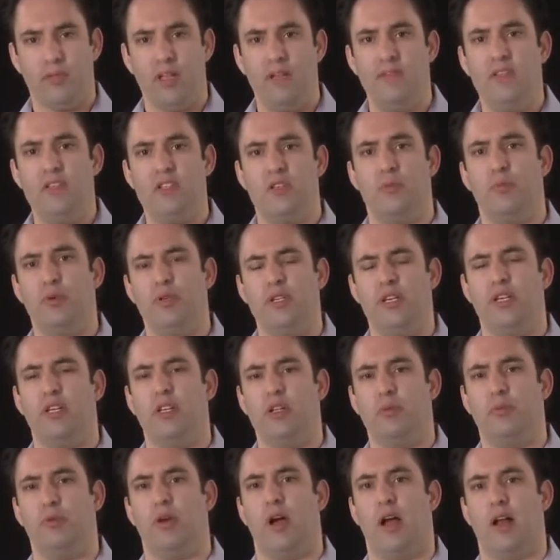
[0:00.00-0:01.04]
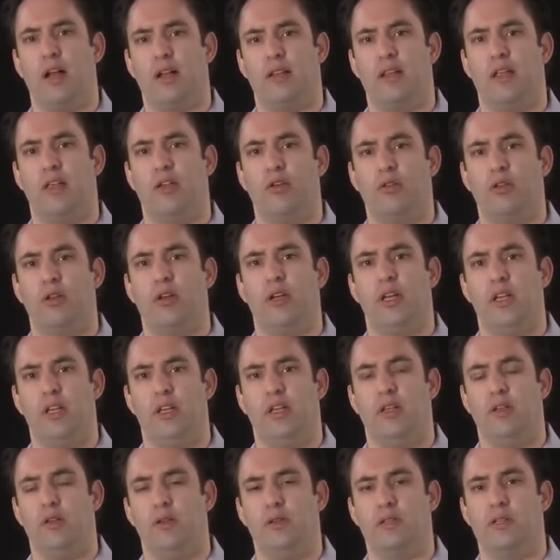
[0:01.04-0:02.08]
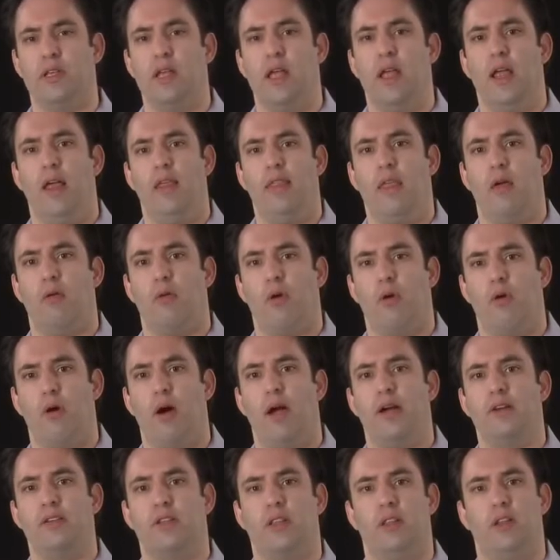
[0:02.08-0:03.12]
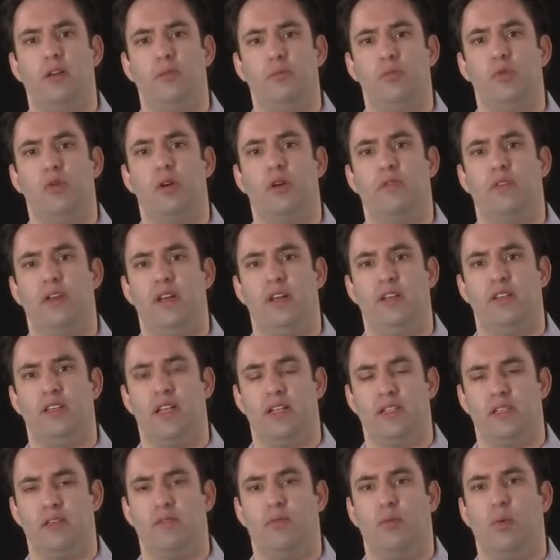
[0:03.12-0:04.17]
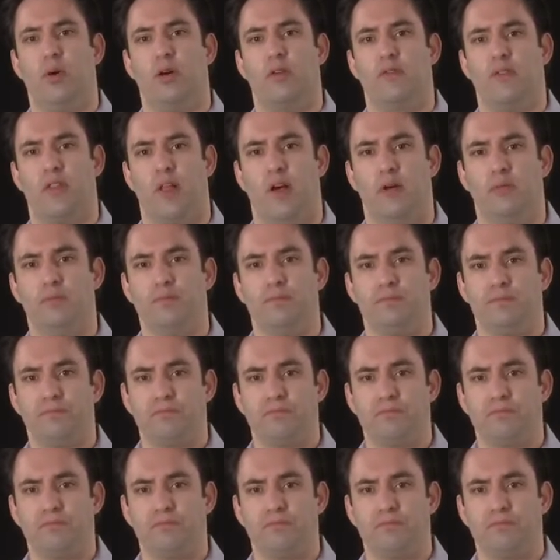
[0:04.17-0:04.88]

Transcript: there's a particular product that you're looking to use that requires a little more of an intensive workflow.